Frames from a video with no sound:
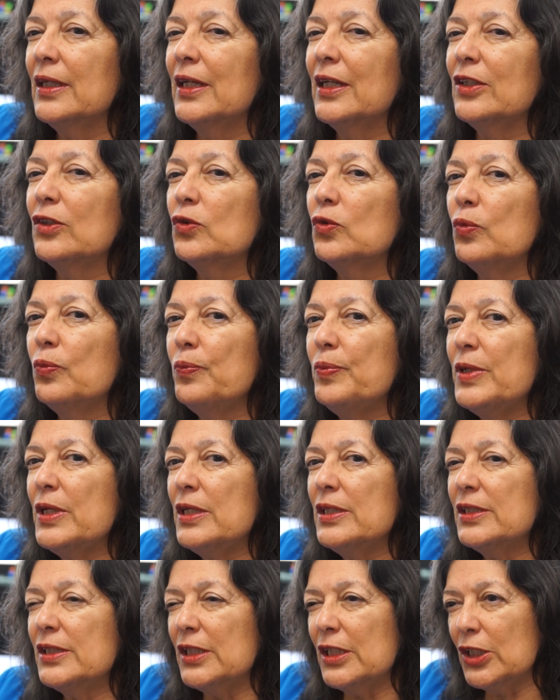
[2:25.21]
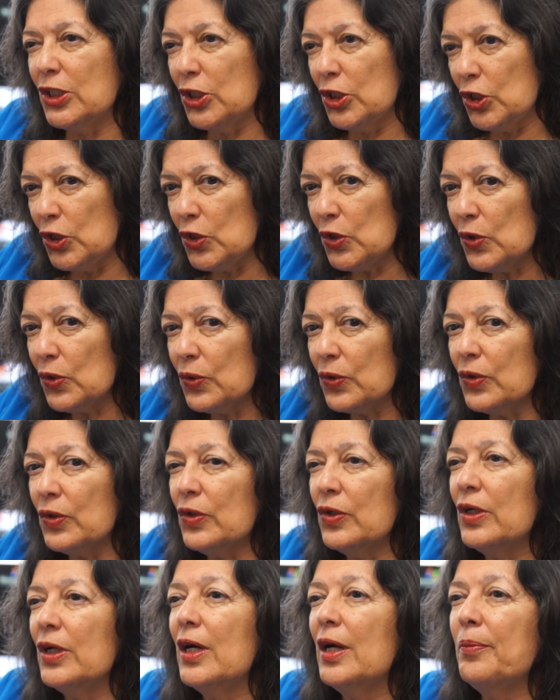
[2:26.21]
and to be
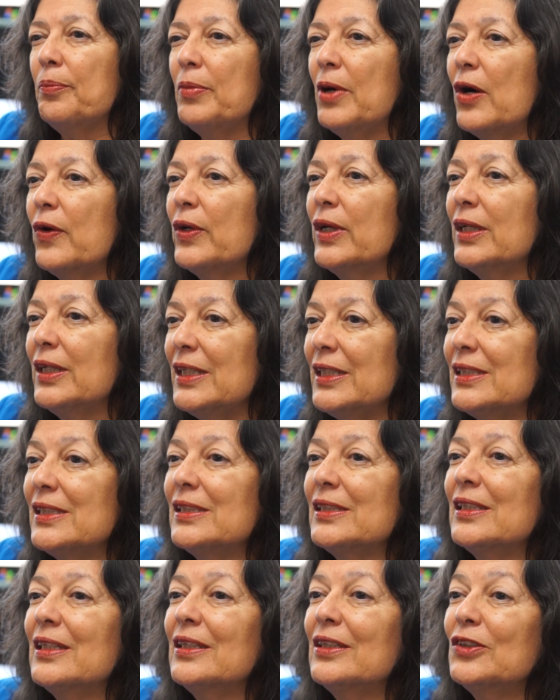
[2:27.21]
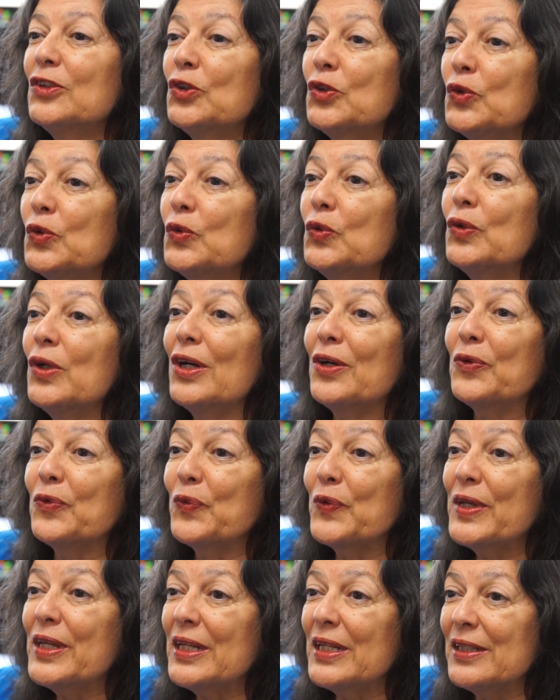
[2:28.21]
secure about it is through our
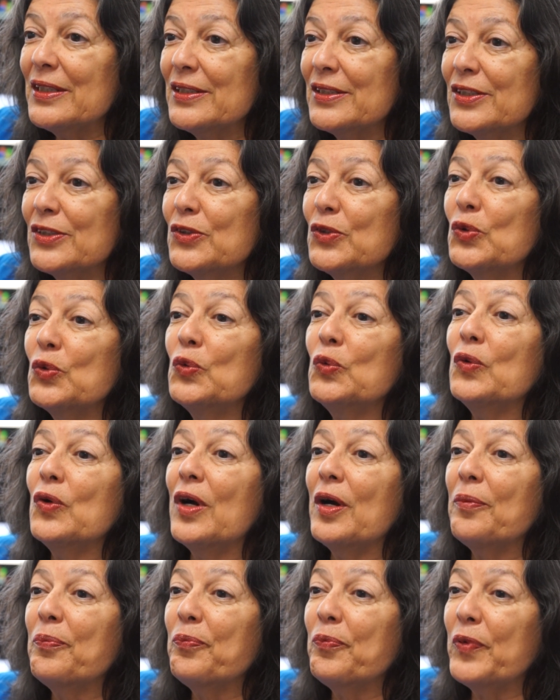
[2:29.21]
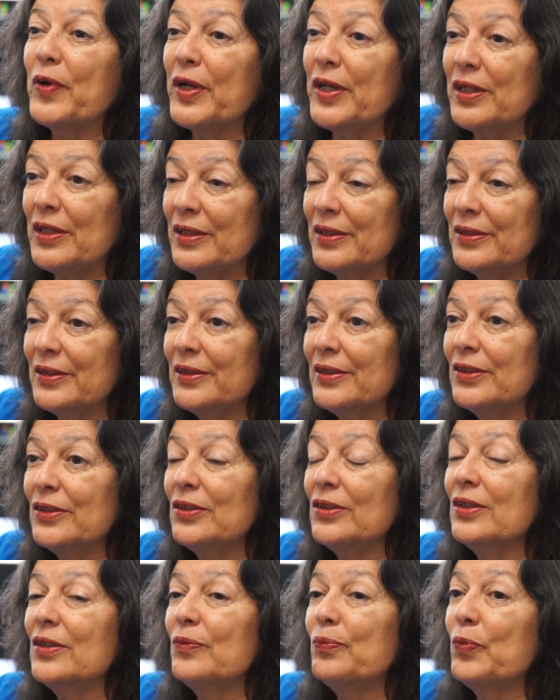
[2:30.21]
readings, through our prayers,
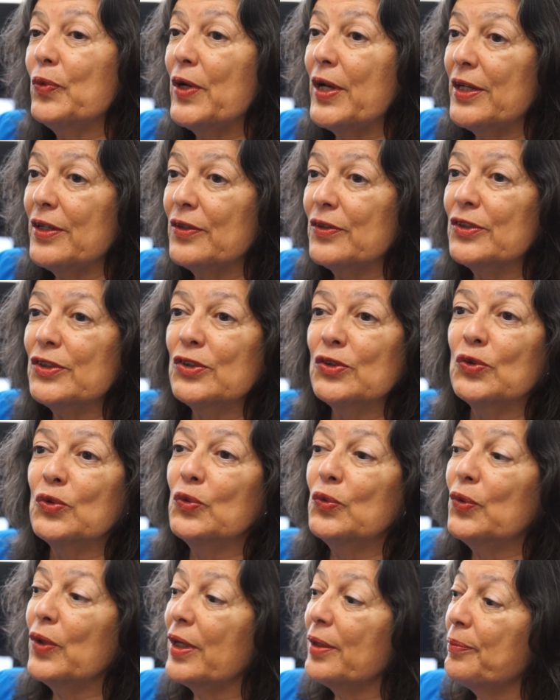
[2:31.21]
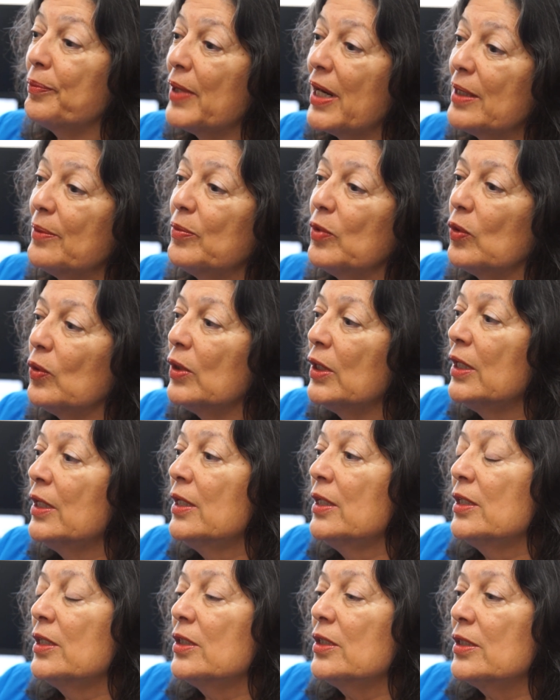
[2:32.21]
prayers, through our Bible.
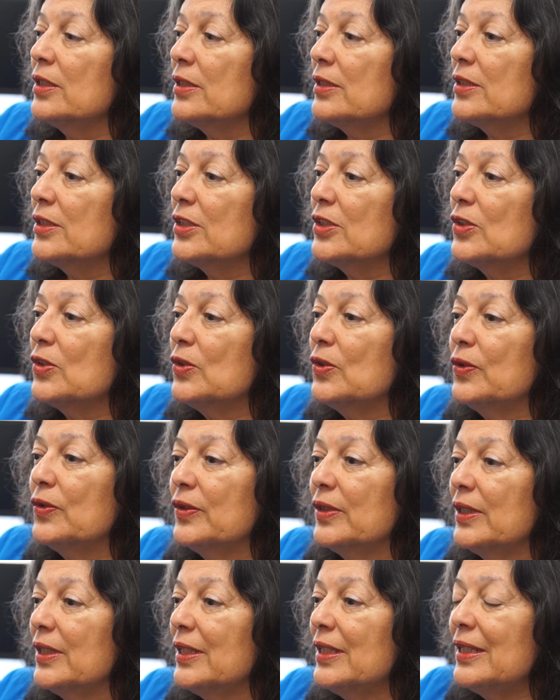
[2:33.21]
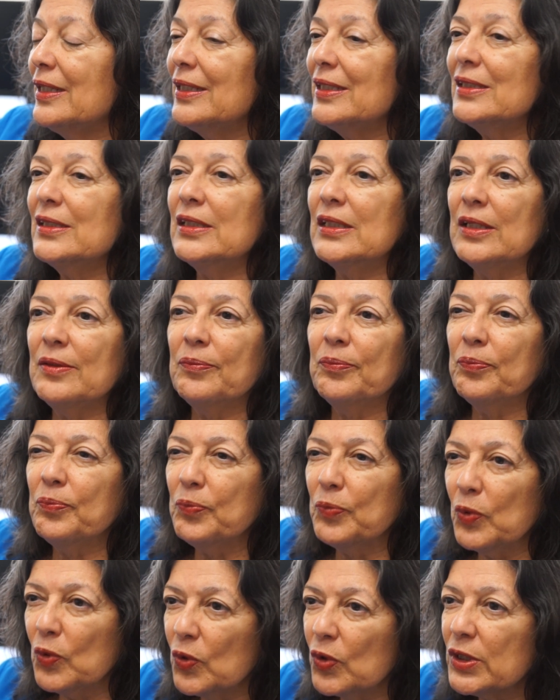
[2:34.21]
So it is
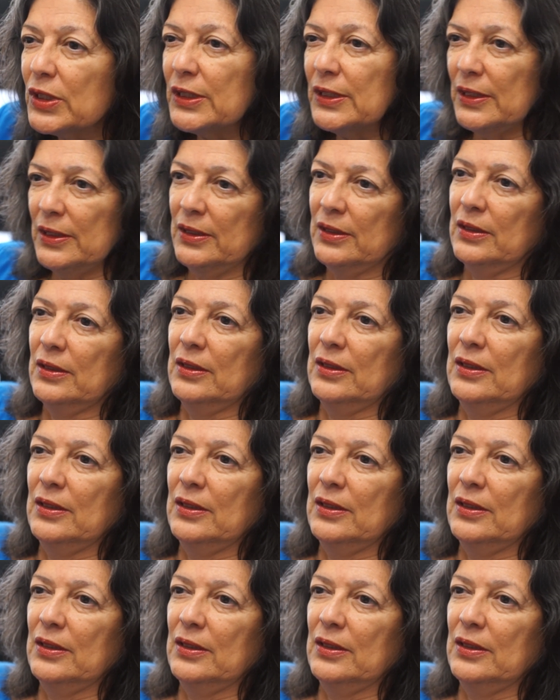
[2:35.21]
important,